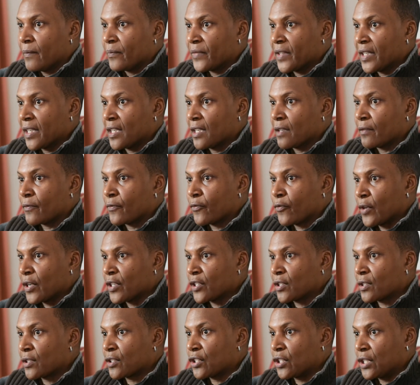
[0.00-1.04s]
They get
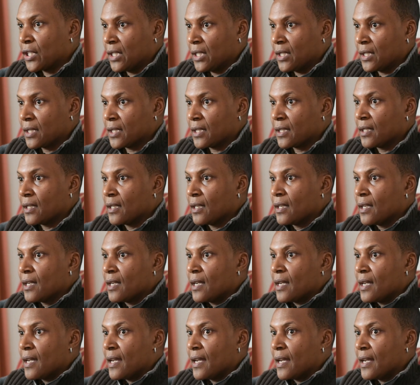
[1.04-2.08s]
fresh sheets,
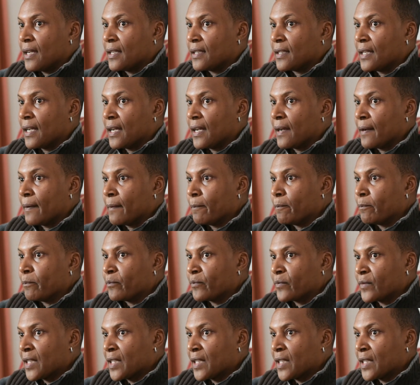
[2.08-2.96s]
and